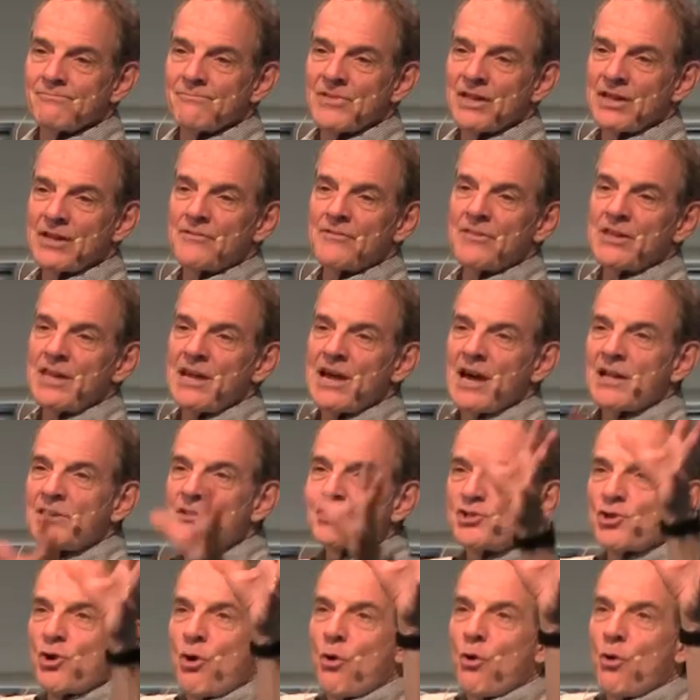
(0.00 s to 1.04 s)
Think of the
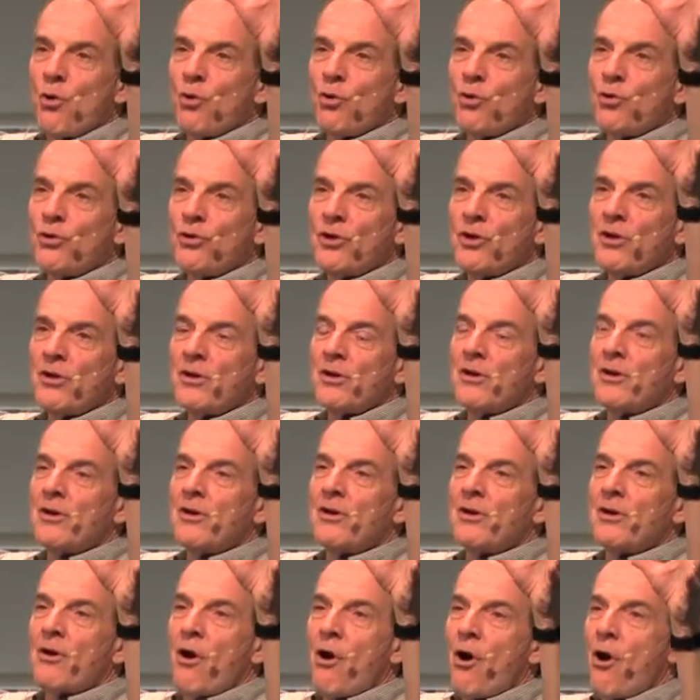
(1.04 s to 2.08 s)
untold
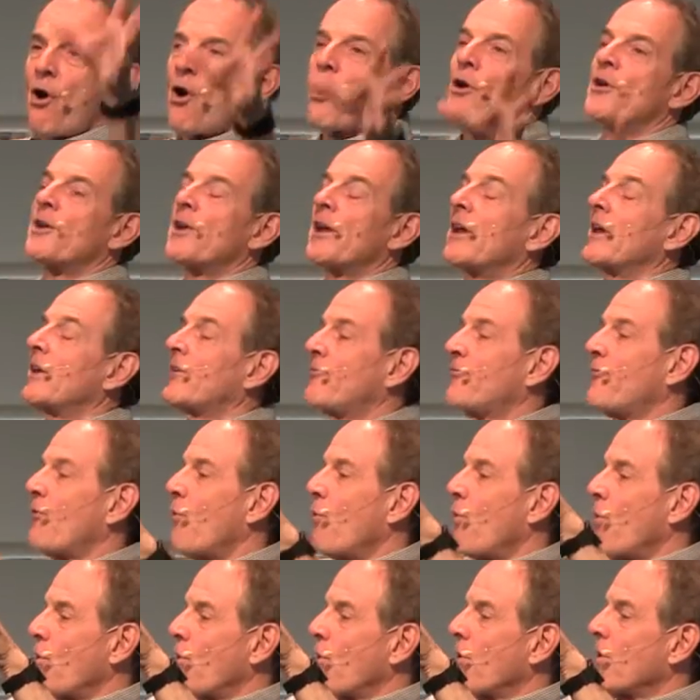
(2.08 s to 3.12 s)
heartache
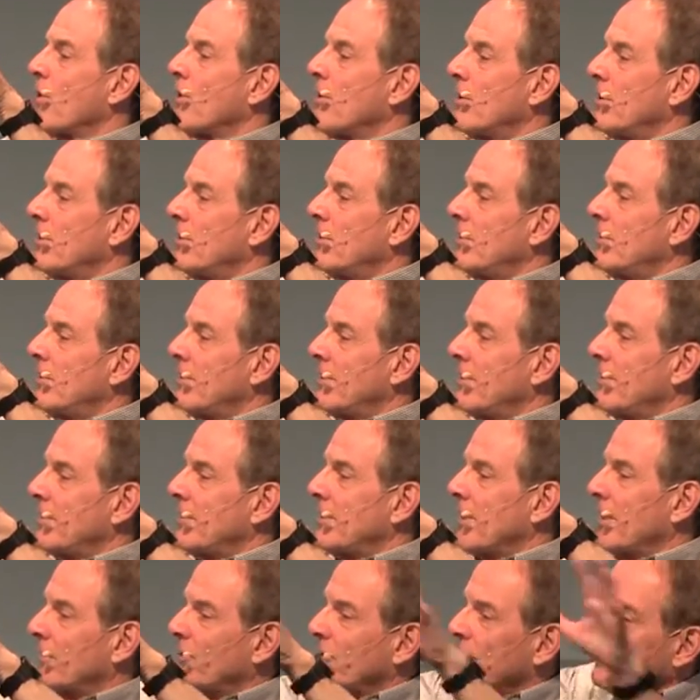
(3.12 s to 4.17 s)
for
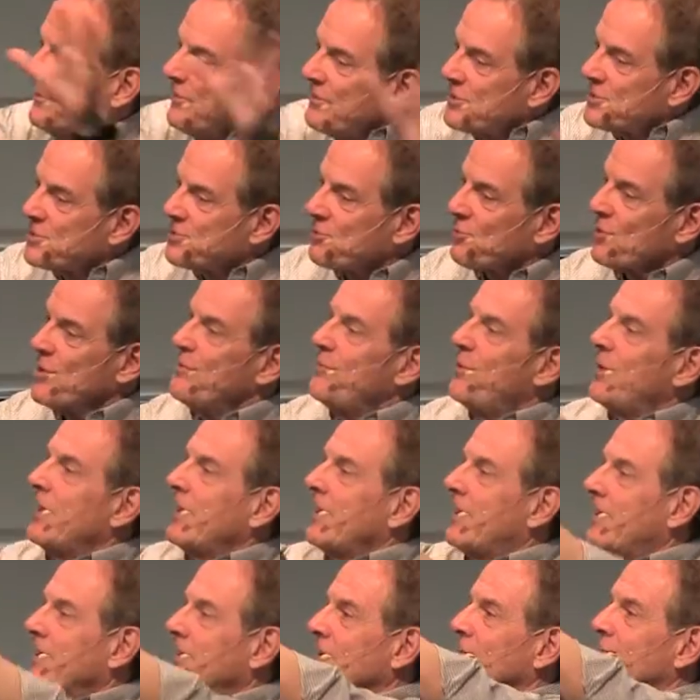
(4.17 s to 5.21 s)
not only these three being
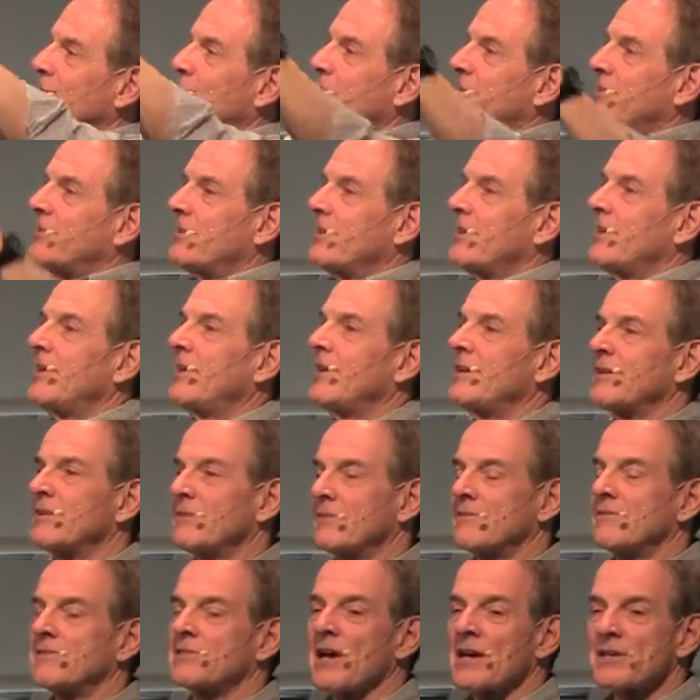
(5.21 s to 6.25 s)
killed, but the
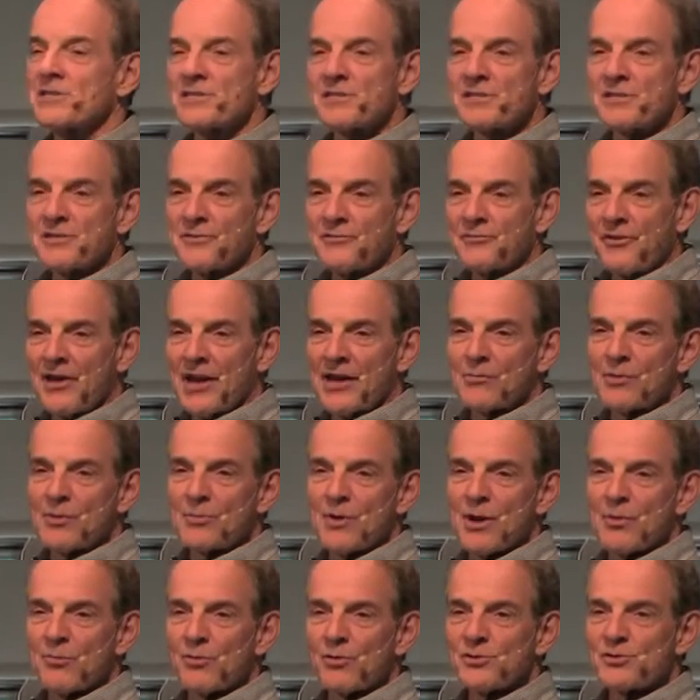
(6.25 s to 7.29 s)
dozens of family
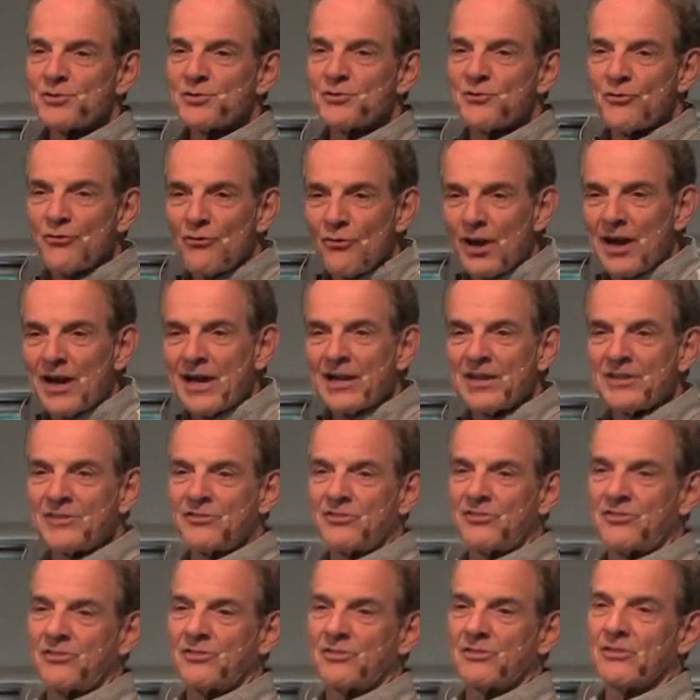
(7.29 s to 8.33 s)
members and
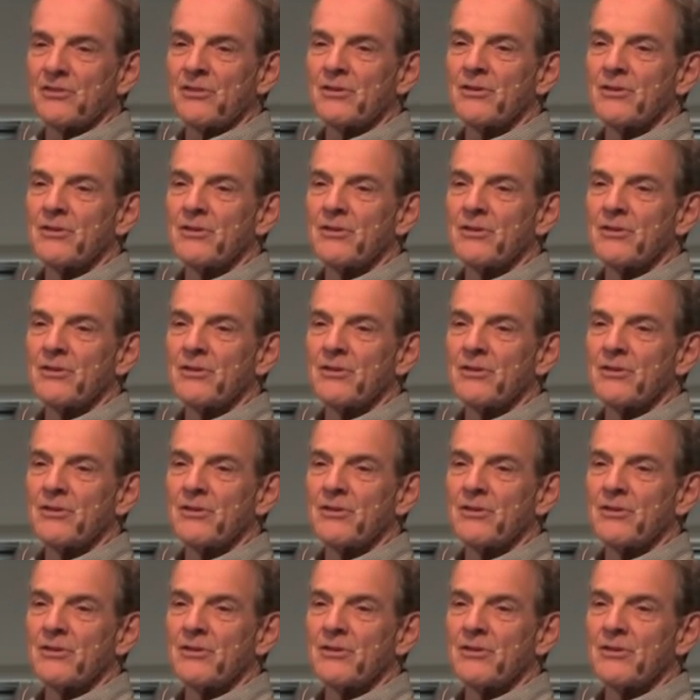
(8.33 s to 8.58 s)
friends.